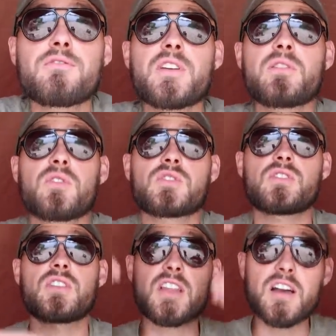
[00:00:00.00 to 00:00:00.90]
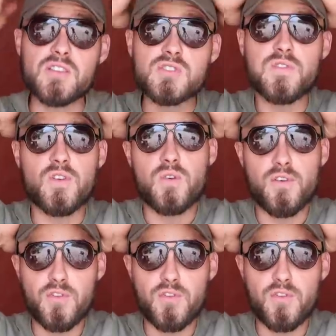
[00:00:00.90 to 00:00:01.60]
Three rods on the dance floor.